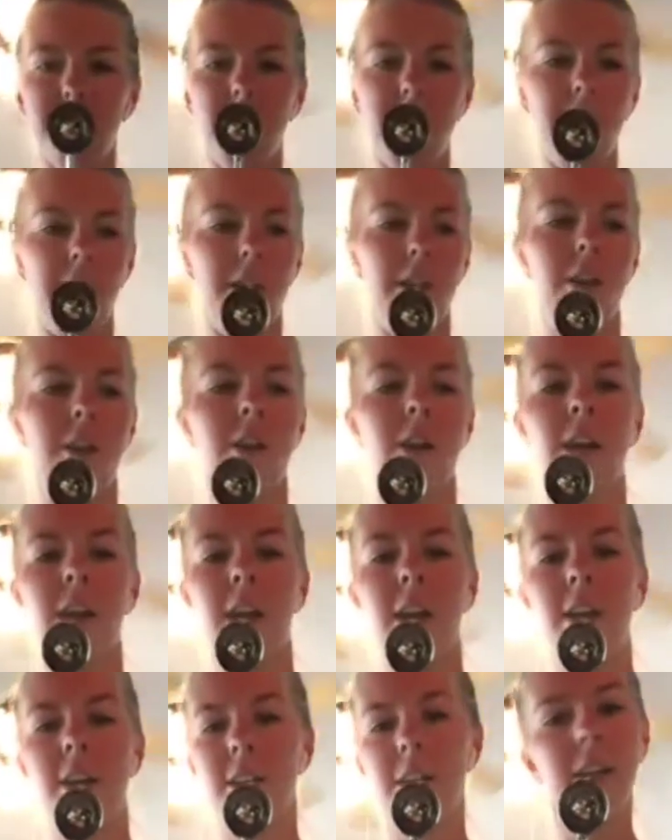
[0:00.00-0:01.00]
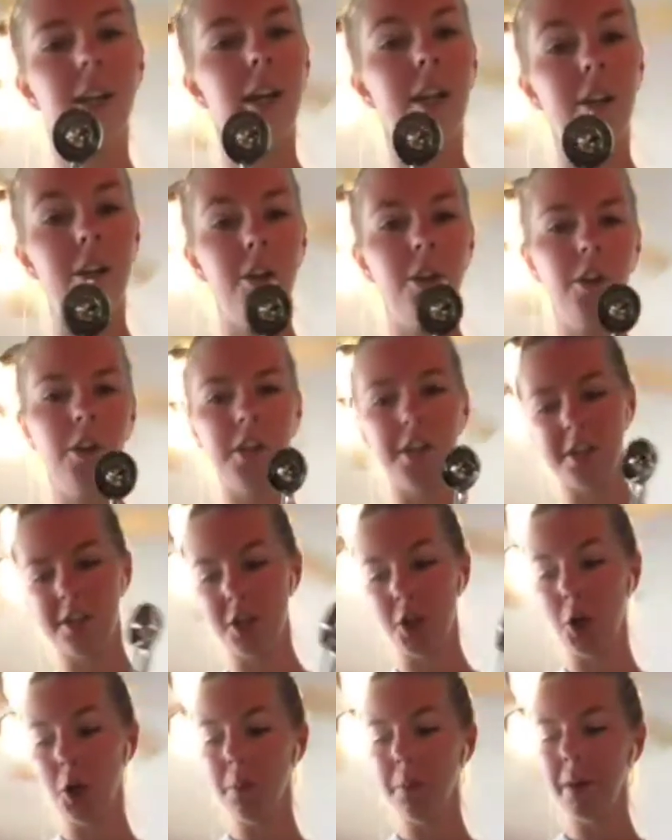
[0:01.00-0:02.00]
my handy dandy cookie
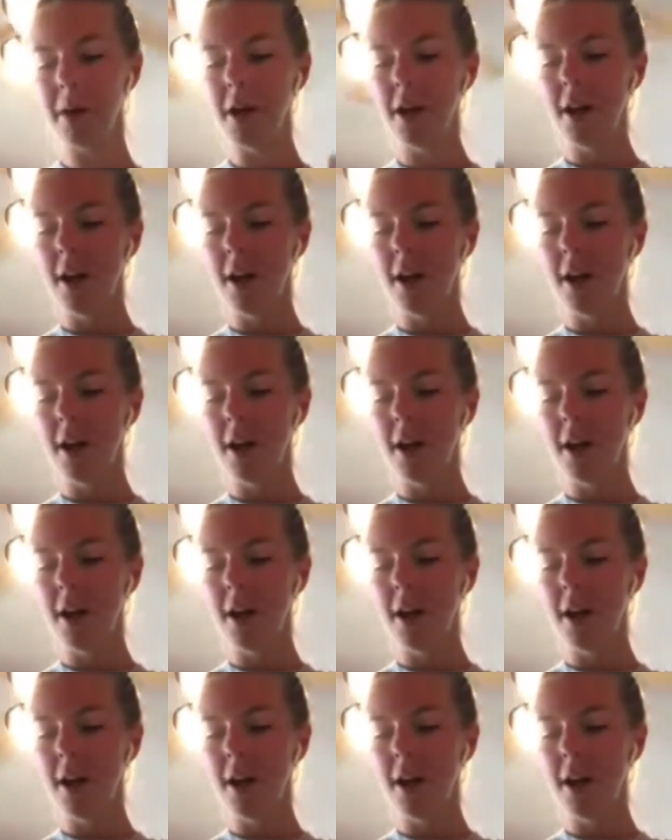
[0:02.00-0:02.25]
scoop.